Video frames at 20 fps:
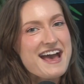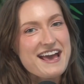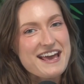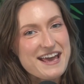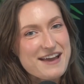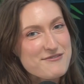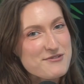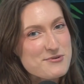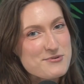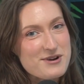Hey
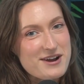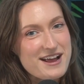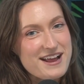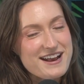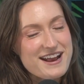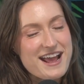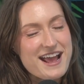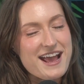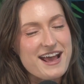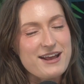everyone,
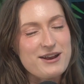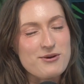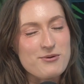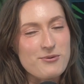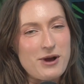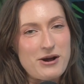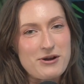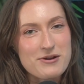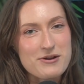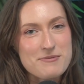and
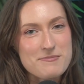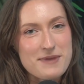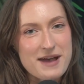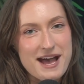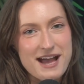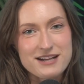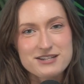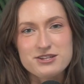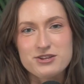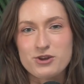welcome
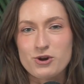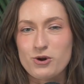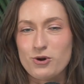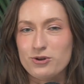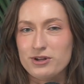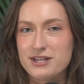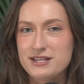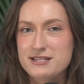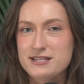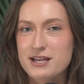back to the
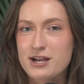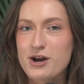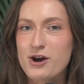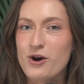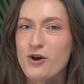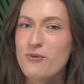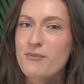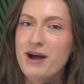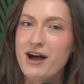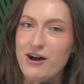Holistic
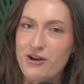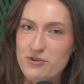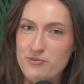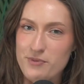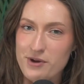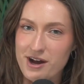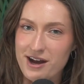Home Health